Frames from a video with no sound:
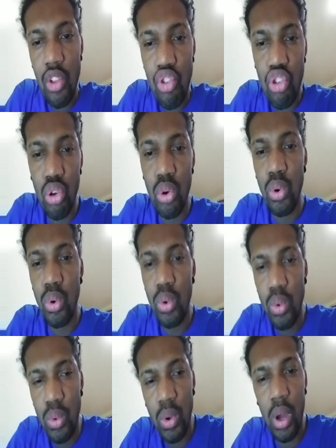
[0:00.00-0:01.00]

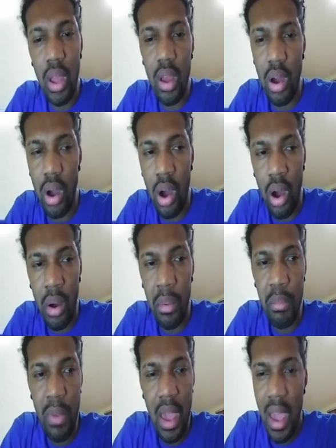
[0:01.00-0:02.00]
to
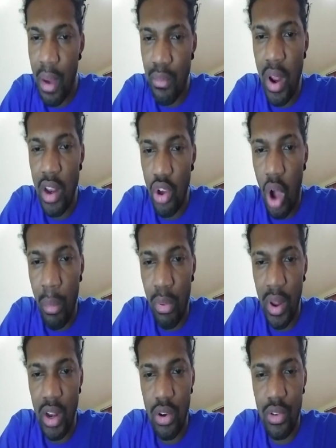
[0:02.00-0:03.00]
ham radio
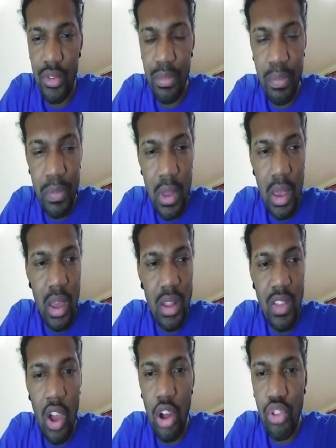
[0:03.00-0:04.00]
operators.
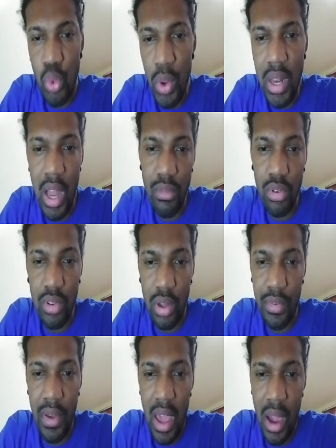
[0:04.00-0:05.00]
There are three levels
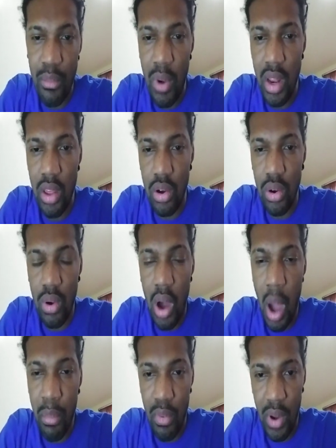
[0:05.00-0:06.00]
of ham radio
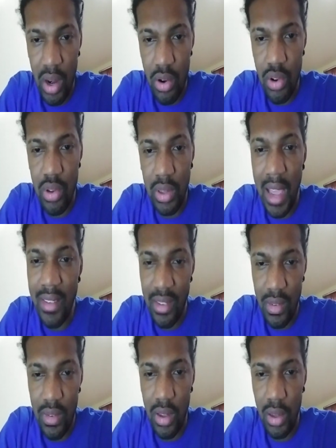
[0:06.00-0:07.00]
operator
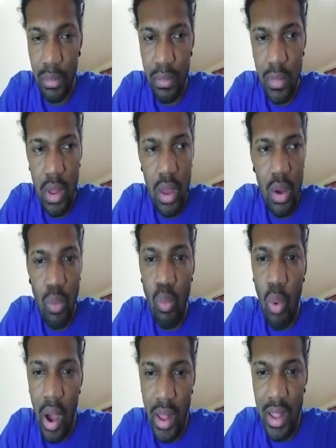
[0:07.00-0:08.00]
licensing.
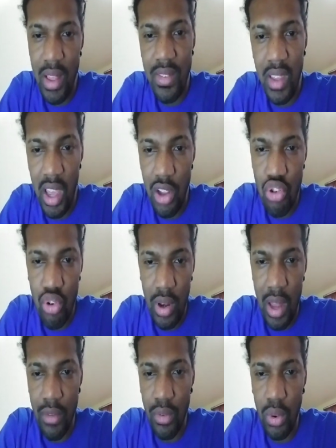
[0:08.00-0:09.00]
One is the entry
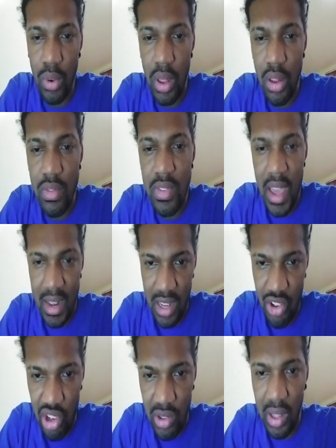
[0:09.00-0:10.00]
level
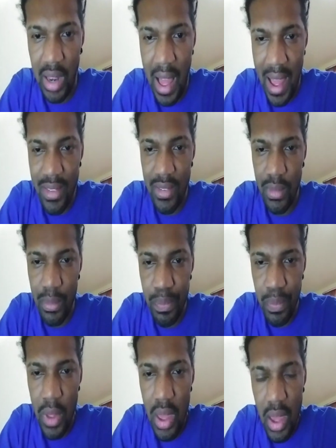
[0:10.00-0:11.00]
technician class.
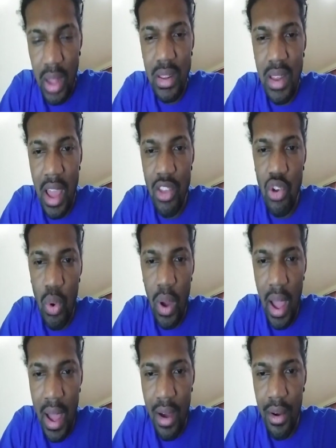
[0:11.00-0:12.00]
Then you
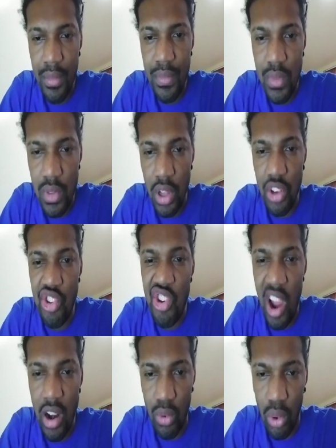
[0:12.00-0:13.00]
have the
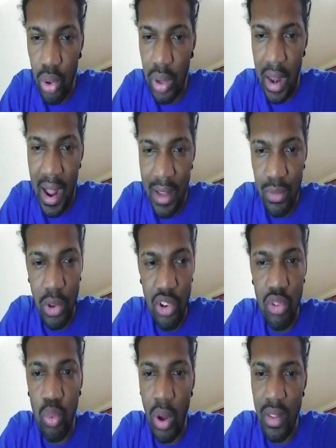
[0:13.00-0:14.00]
general class, which
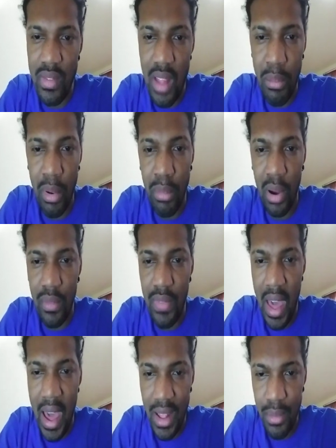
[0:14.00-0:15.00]
is one step above
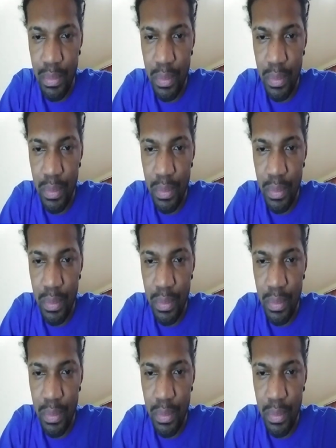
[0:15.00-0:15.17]
that.